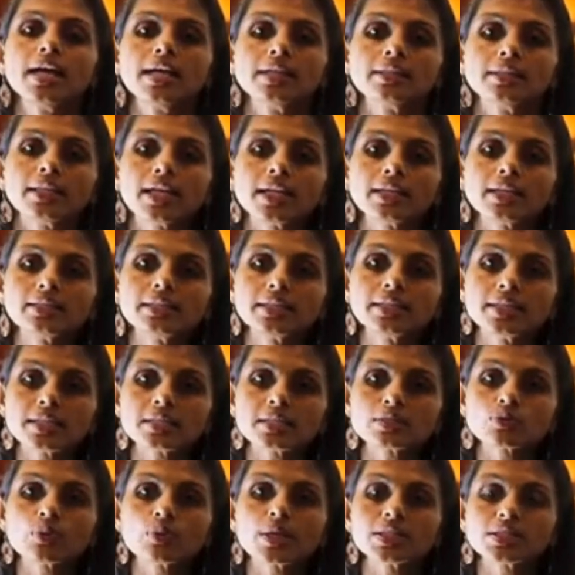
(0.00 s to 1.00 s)
that
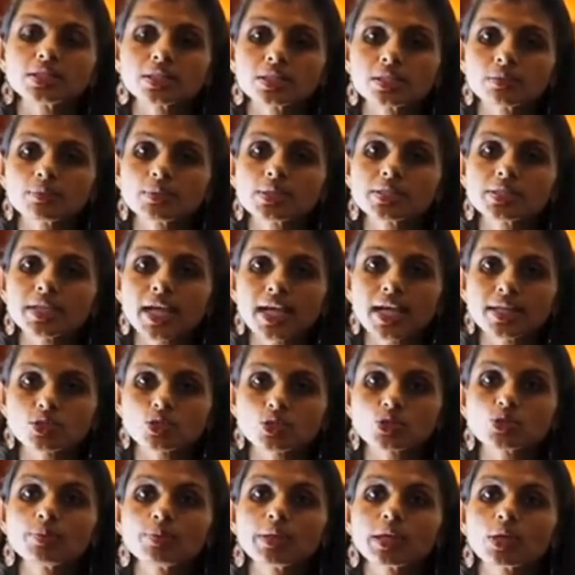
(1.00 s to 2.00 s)
these vegetables has
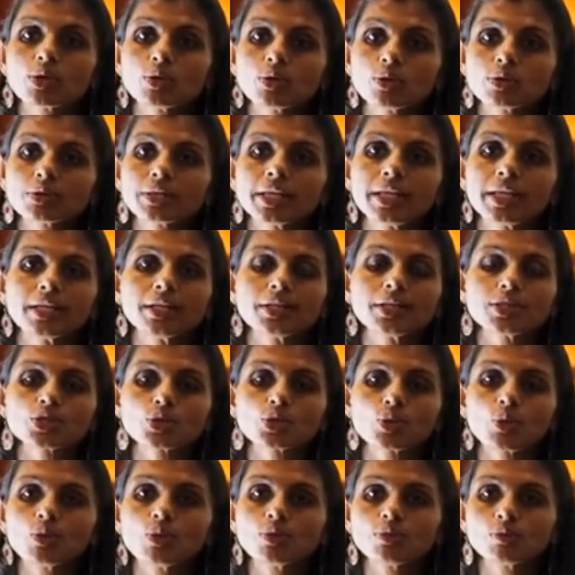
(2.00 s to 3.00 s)
to be cooked in its
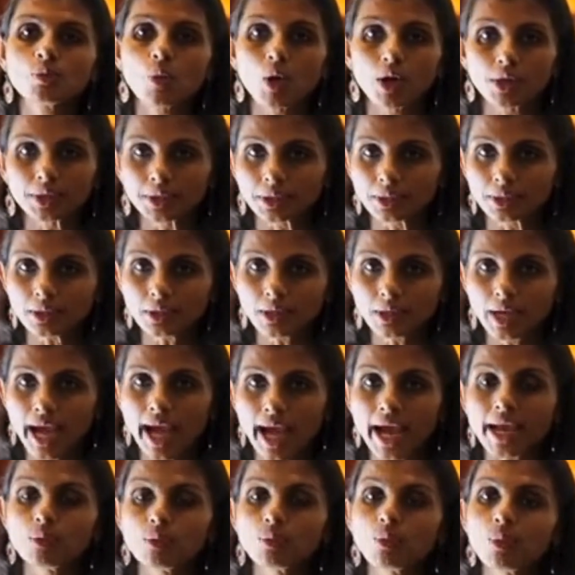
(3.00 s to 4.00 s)
own water,
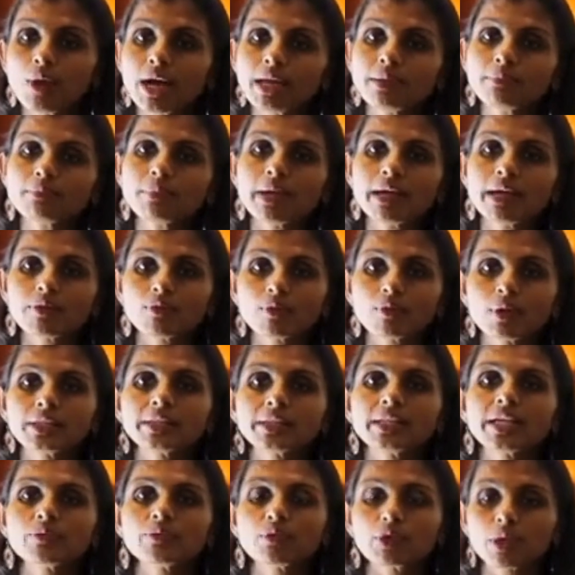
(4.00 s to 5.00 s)
and one by one
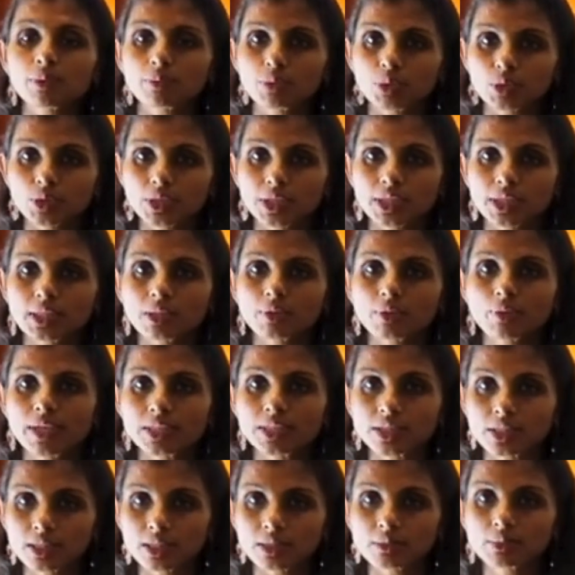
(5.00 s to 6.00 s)
that we are putting the
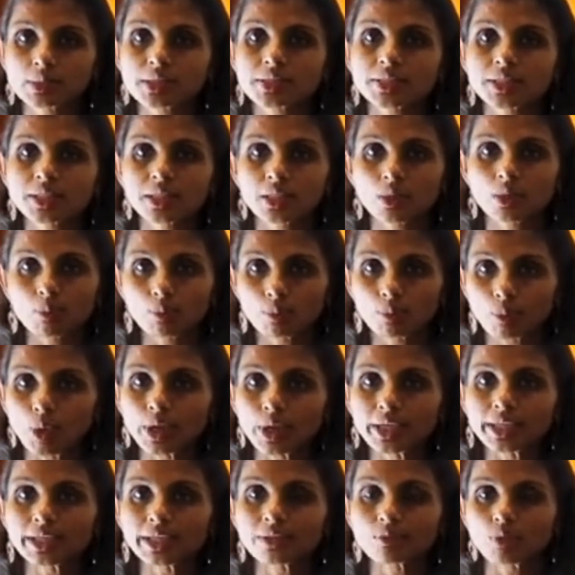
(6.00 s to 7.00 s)
vegetables in the
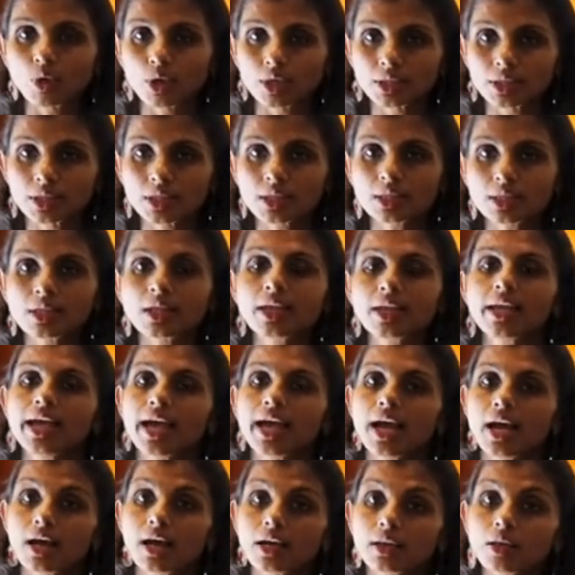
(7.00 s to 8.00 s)
boiling water
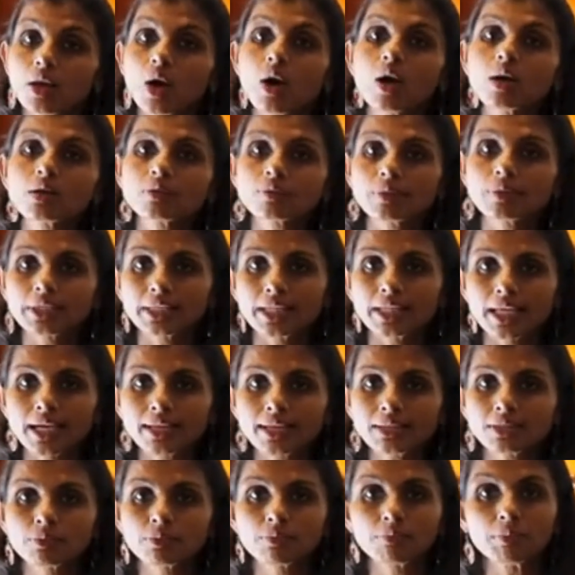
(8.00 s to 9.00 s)
along with
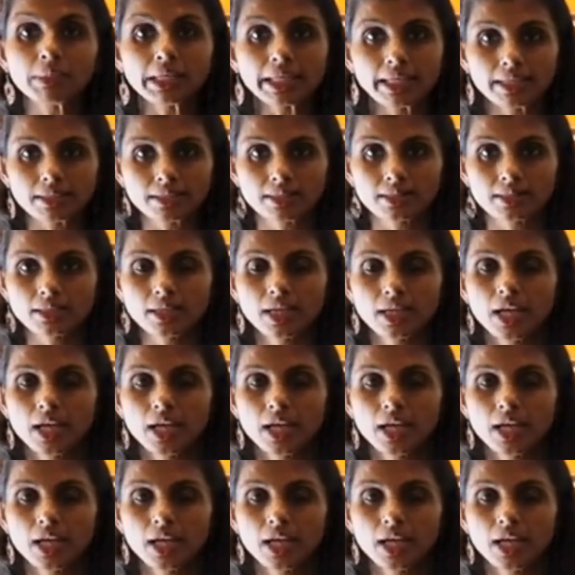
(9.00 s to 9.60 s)
that millet.